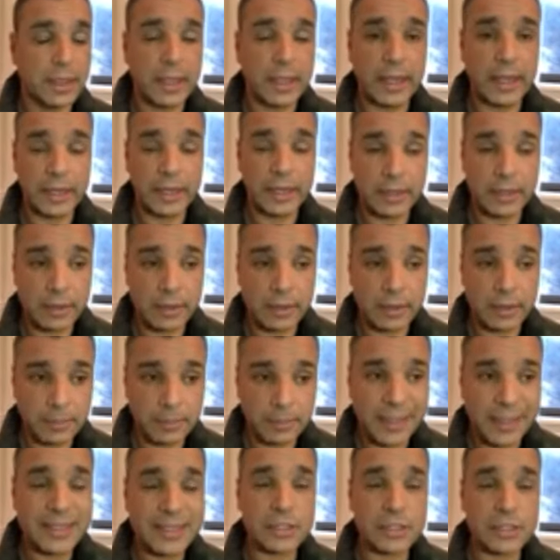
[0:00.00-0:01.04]
And in the
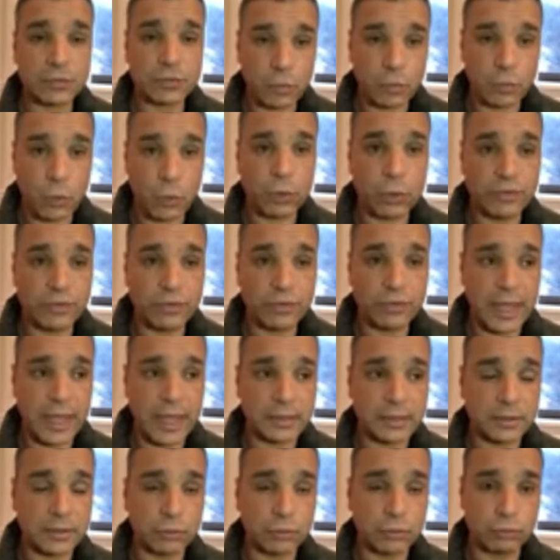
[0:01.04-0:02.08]
midst of all of
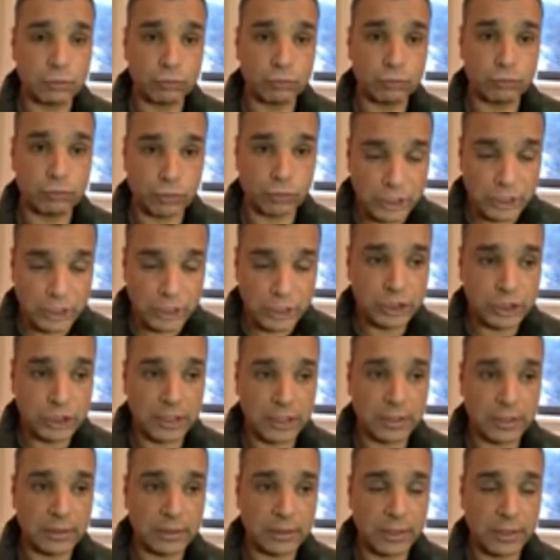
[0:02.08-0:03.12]
that, Russia
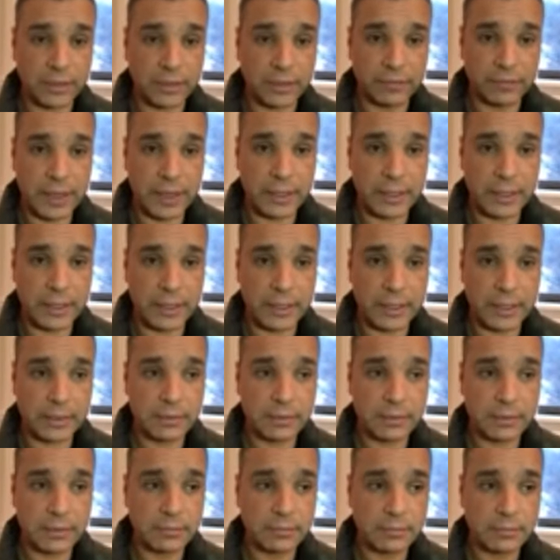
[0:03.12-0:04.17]
invaded
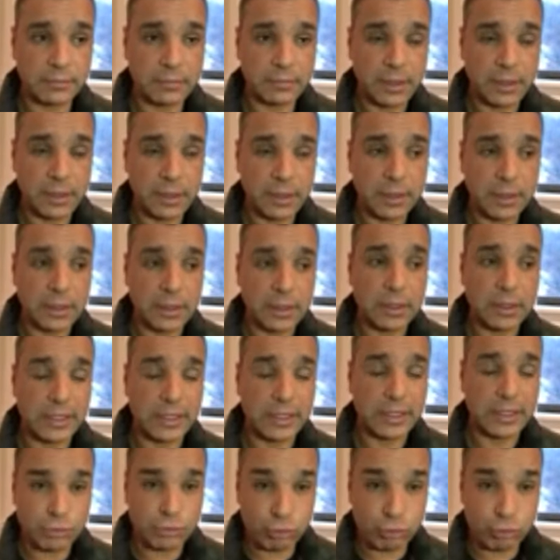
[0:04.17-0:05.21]
in
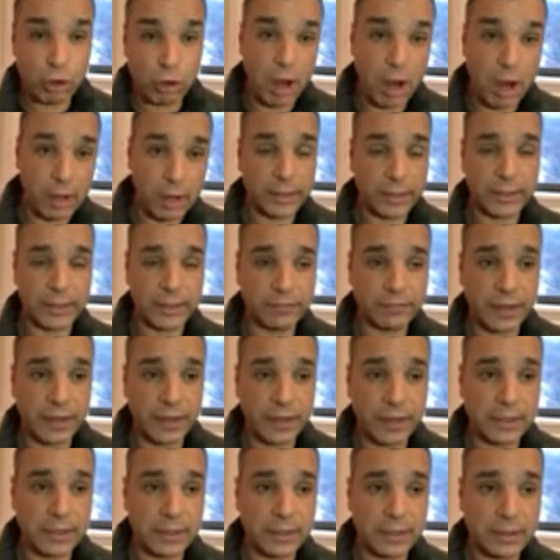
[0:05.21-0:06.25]
Iran
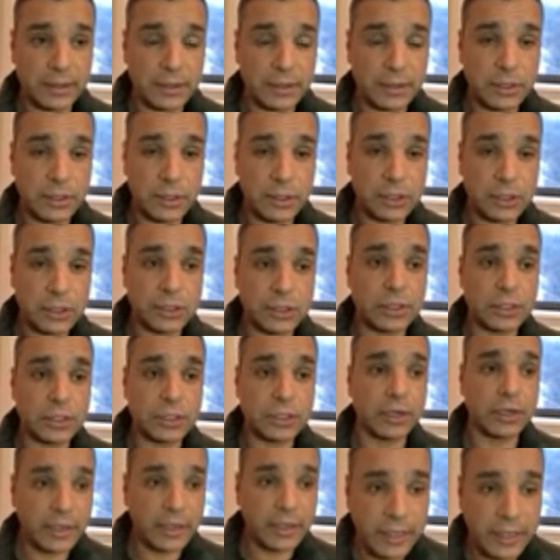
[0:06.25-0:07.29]
invaded in,
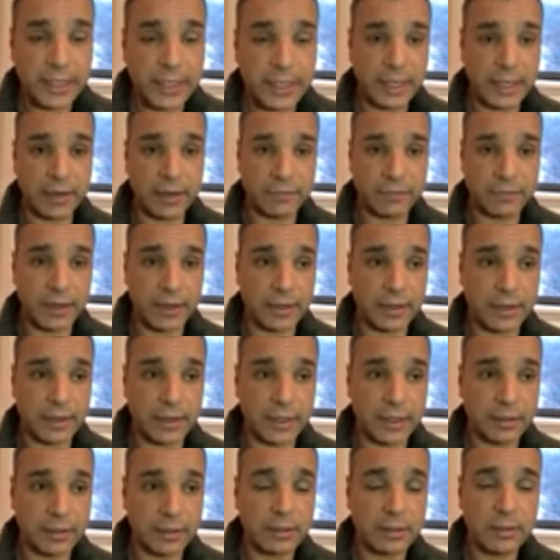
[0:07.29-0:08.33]
Turkey invaded
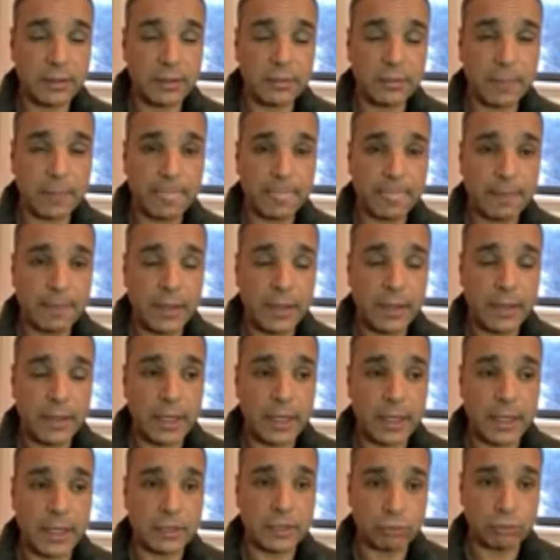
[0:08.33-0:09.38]
in,
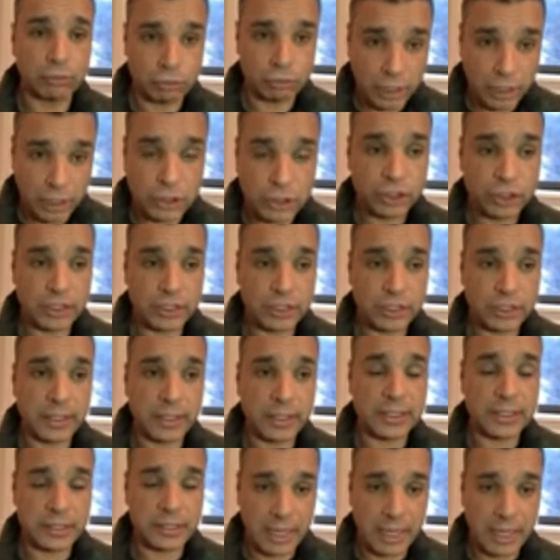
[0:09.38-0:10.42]
and Russia
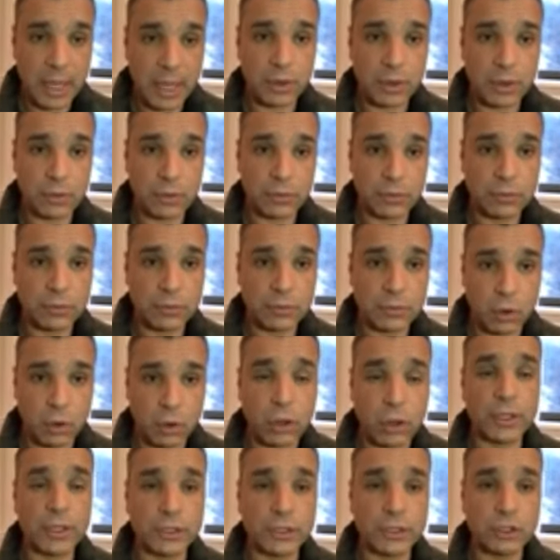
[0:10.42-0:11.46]
is now
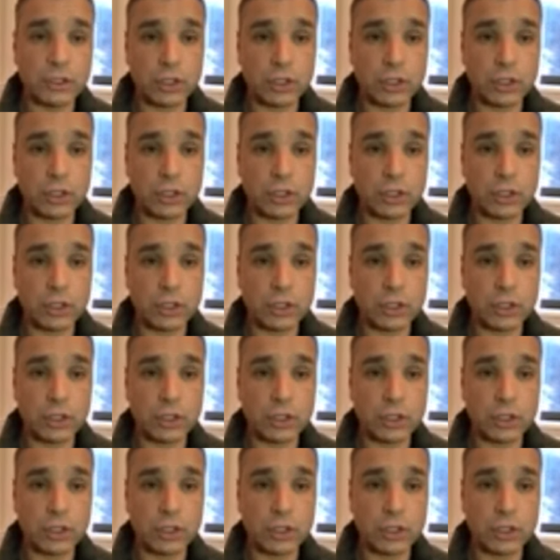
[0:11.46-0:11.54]
calling the